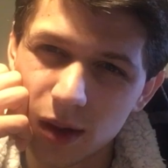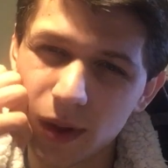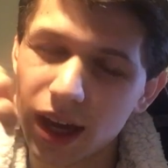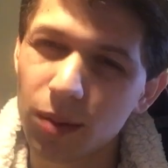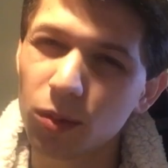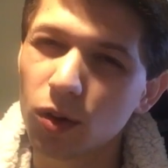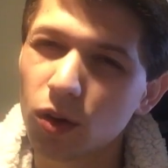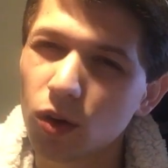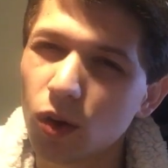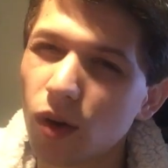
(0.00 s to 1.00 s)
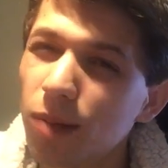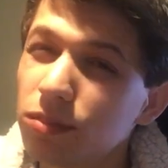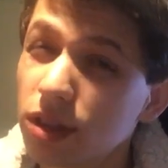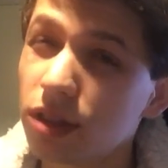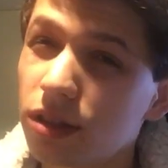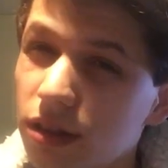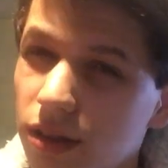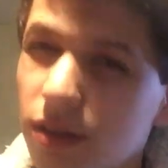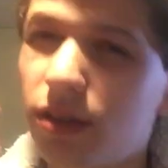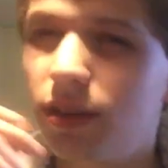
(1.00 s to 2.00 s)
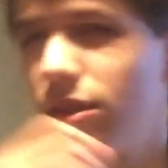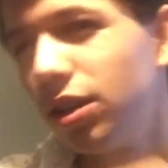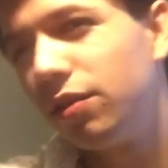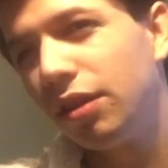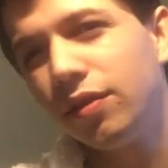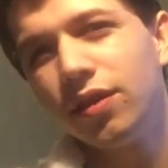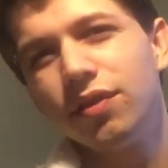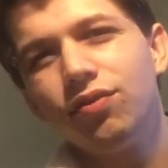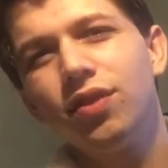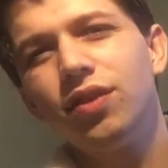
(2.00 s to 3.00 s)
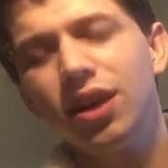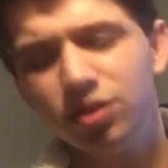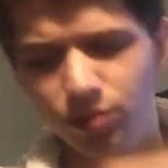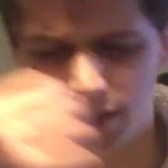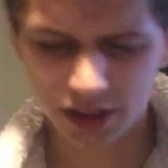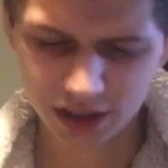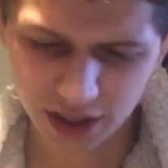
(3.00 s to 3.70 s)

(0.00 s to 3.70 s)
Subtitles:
became corrupted. if that's what it's